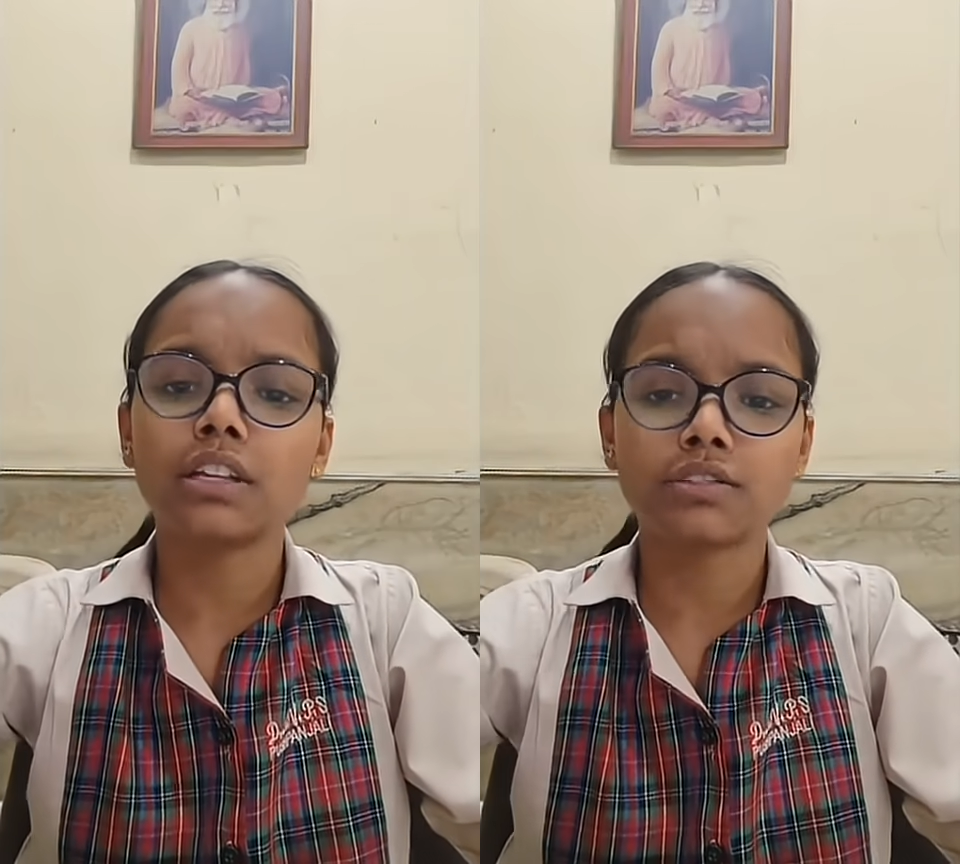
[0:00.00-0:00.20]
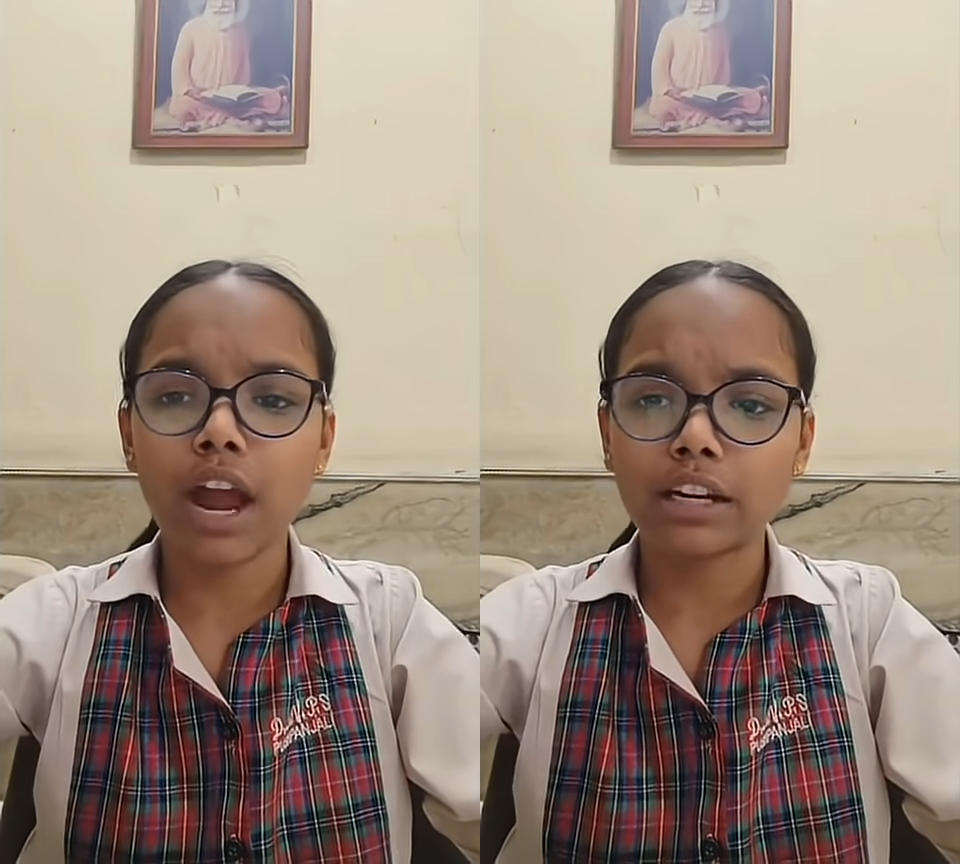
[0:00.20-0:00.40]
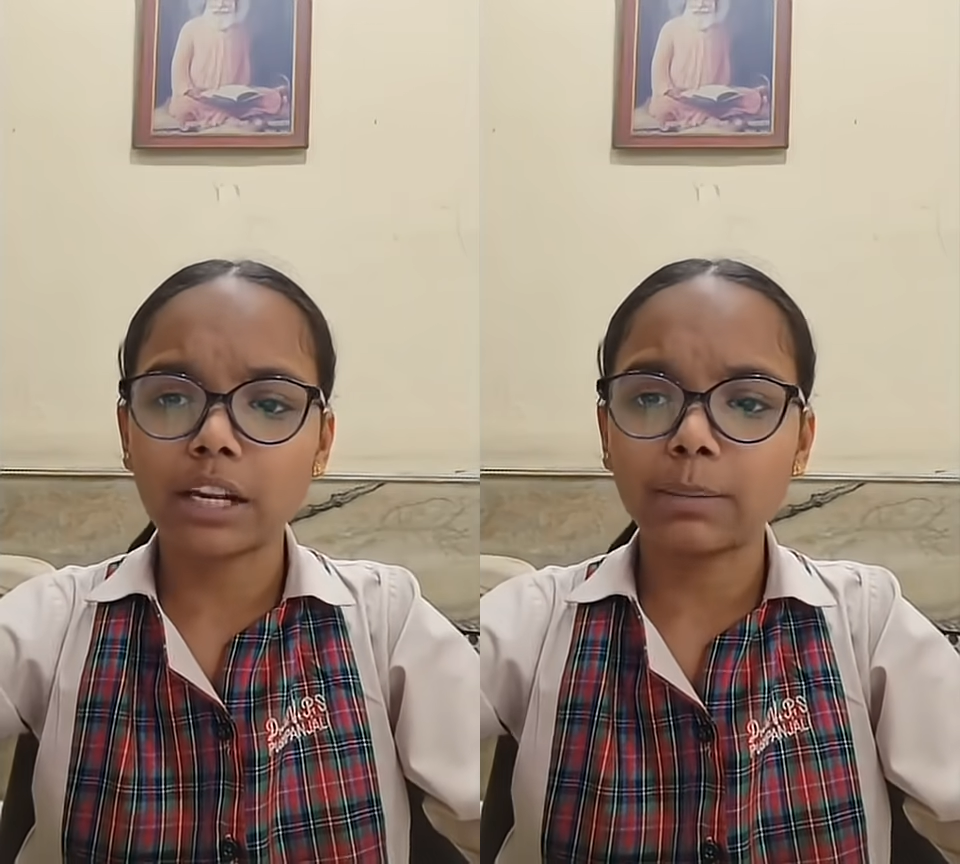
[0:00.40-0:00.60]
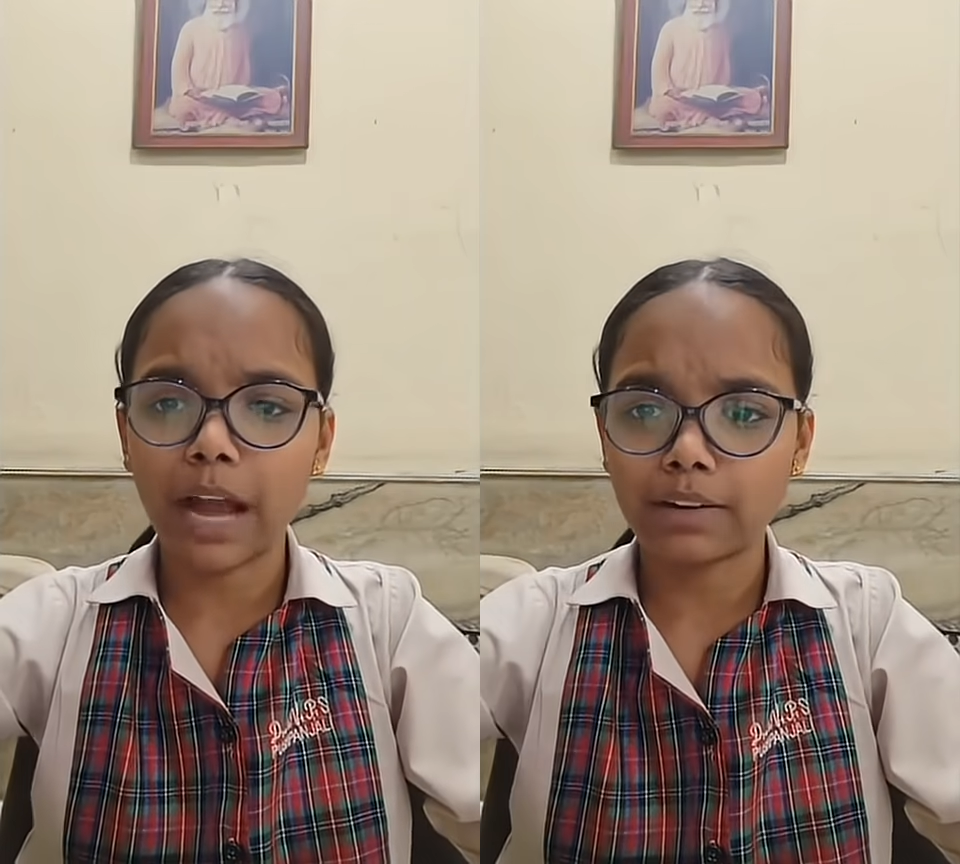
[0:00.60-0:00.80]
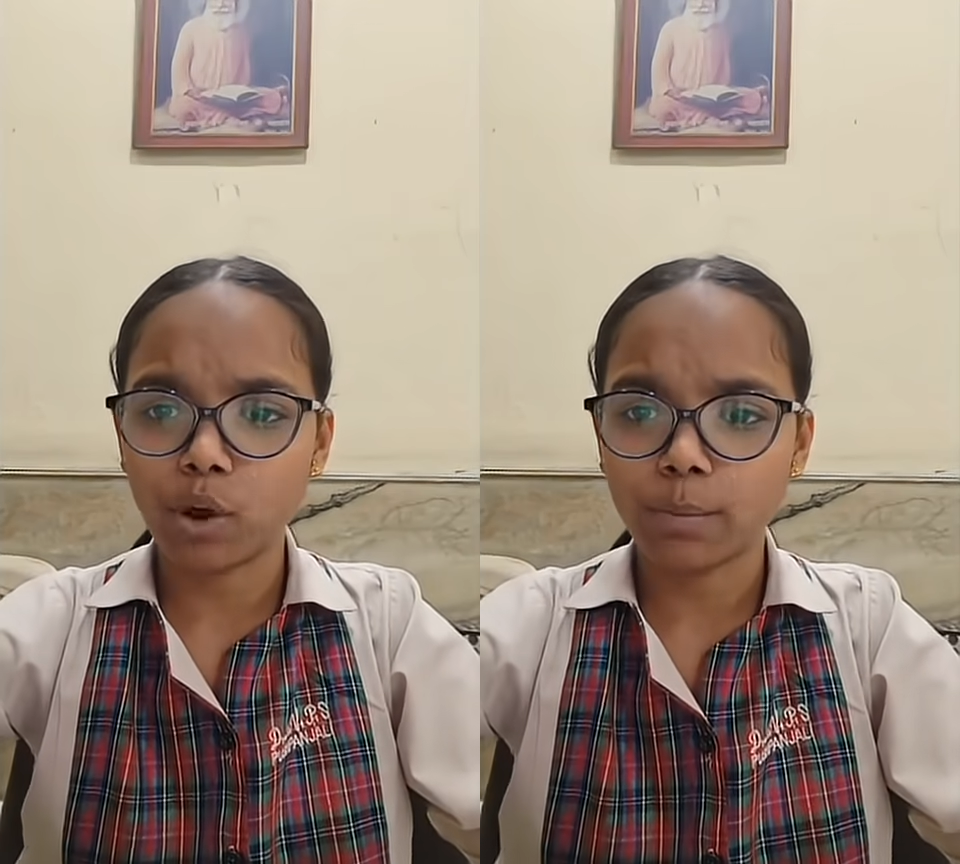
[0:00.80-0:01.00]
distracting
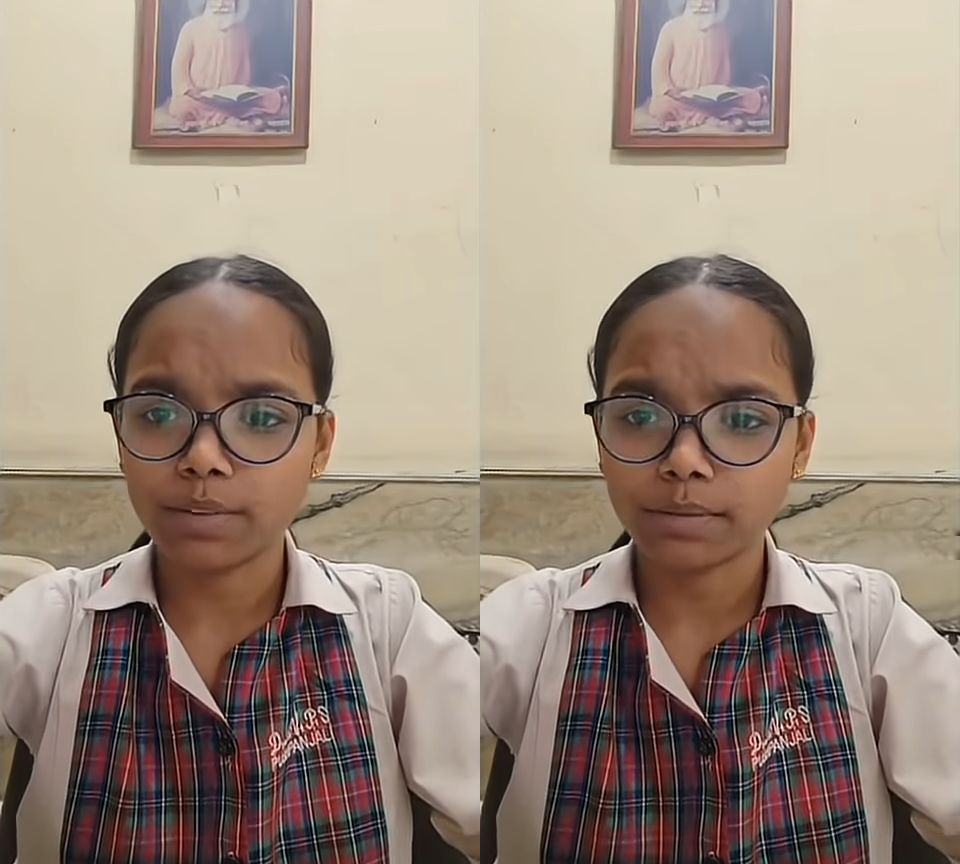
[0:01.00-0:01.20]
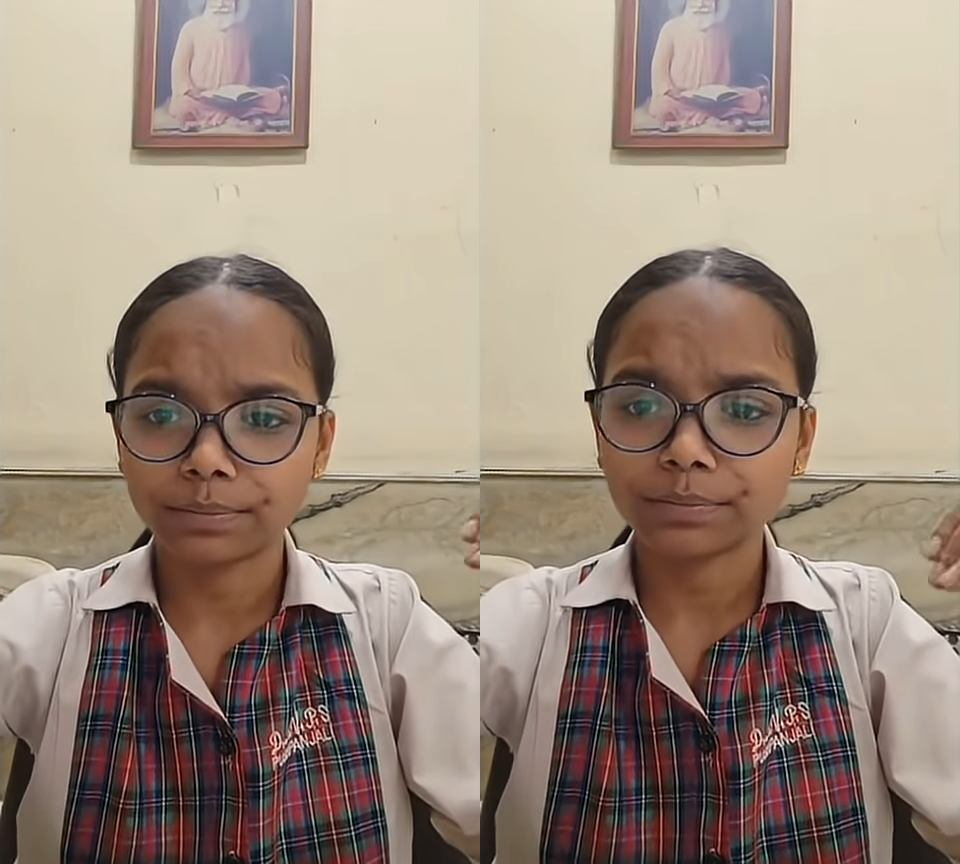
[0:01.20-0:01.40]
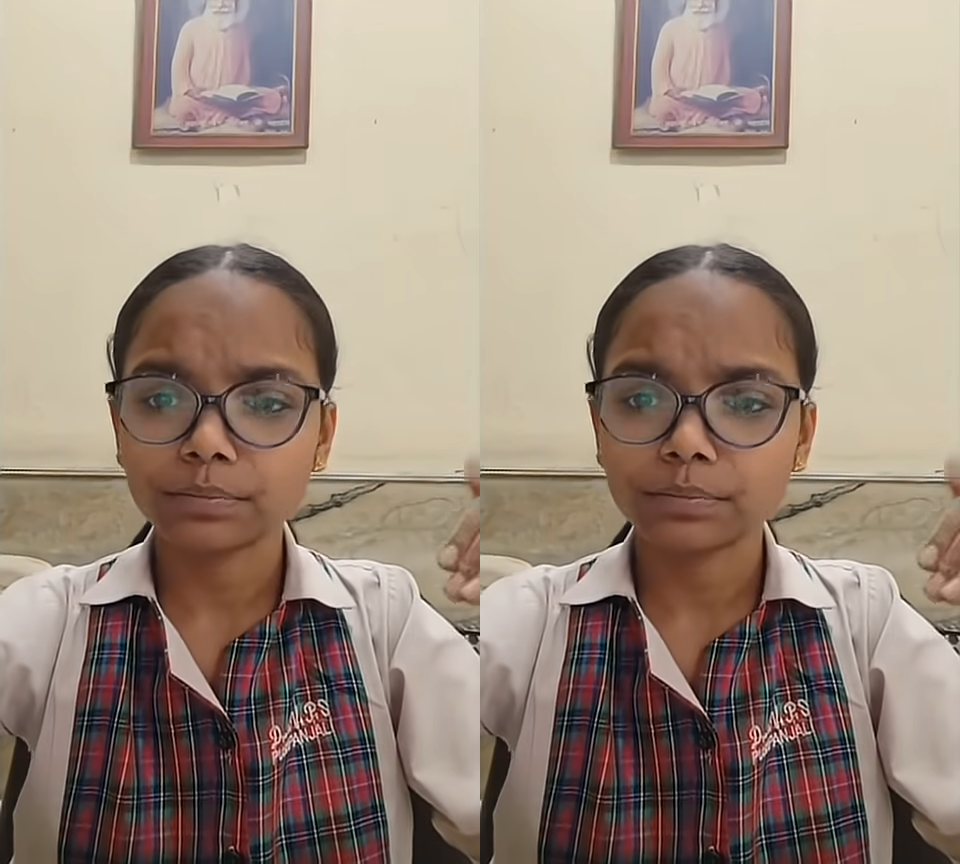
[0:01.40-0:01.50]
platforms.